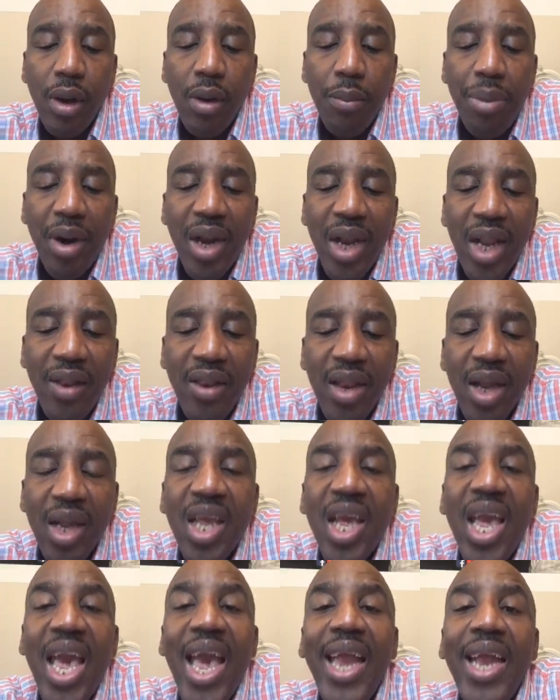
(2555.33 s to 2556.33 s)
But in the
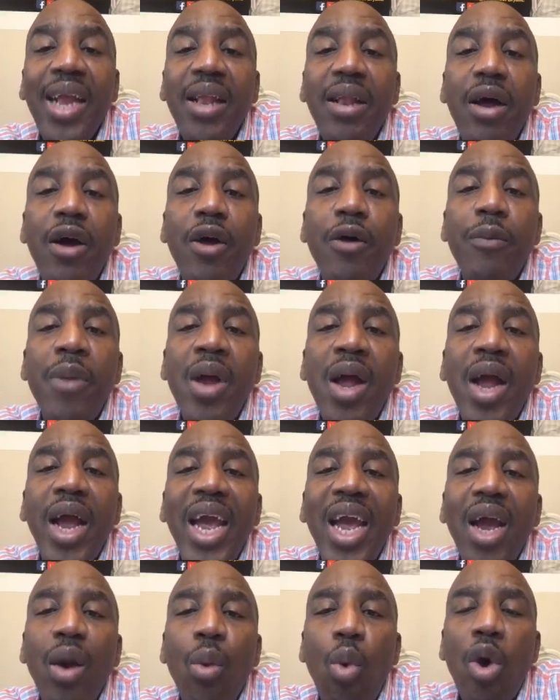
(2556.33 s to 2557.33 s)
kingdom,
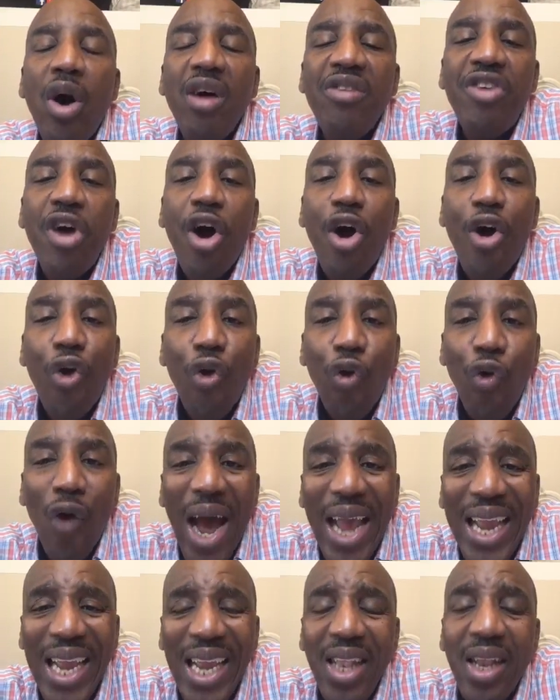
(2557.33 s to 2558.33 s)
it was her
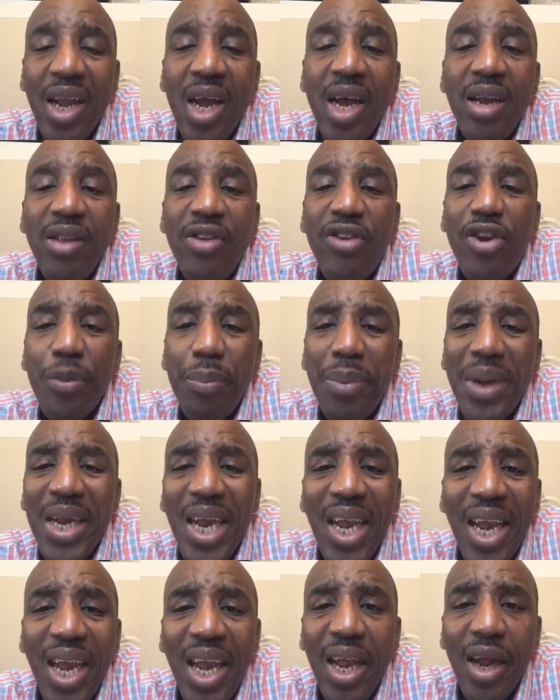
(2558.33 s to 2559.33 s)
right to be
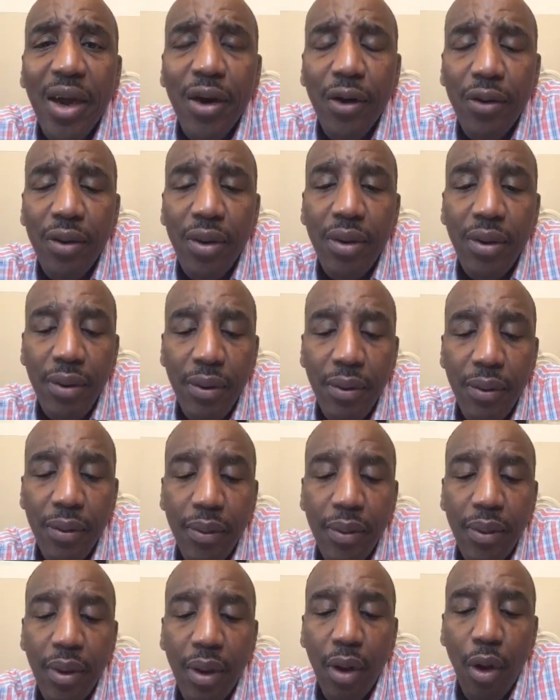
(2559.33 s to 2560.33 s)
healed.
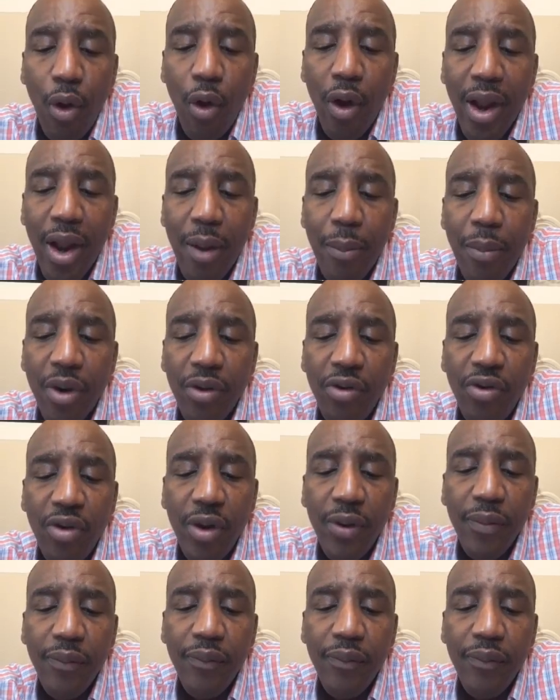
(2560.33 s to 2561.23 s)
Lord have mercy.